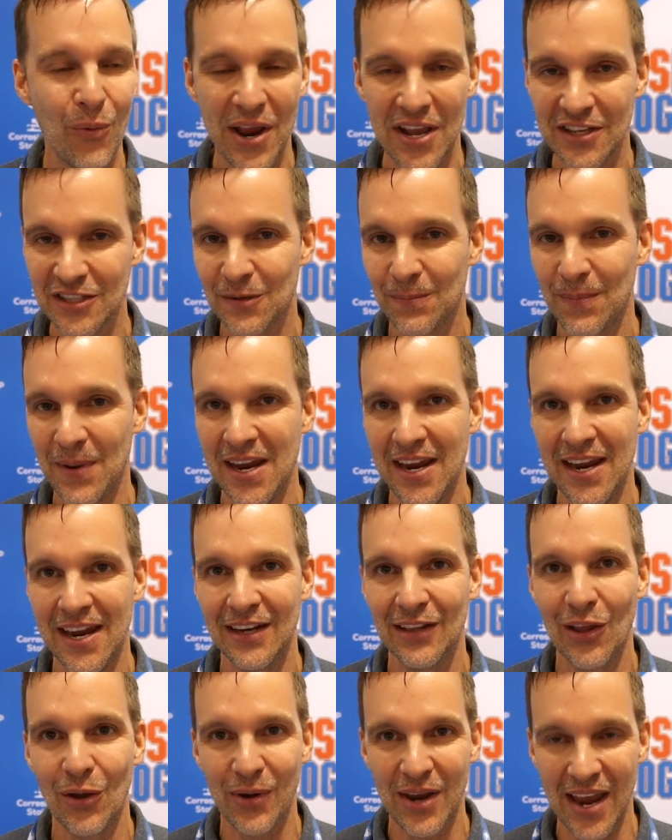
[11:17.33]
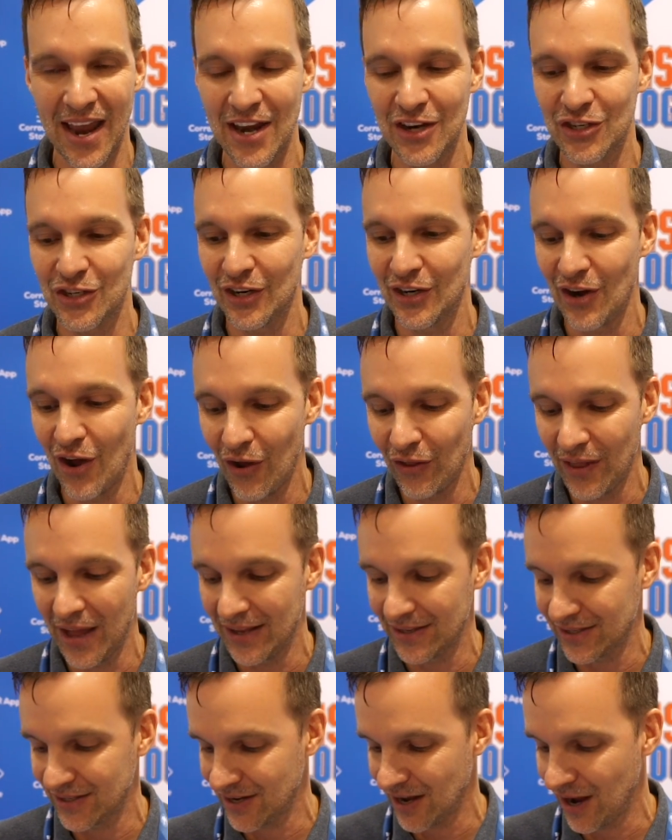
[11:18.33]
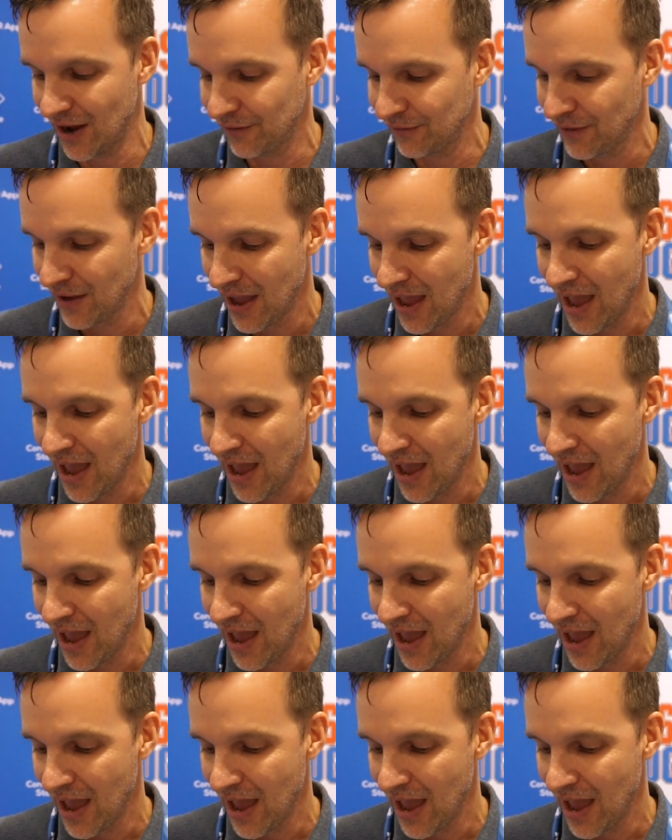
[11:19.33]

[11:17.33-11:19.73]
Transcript: wind speed, location, all that stuff.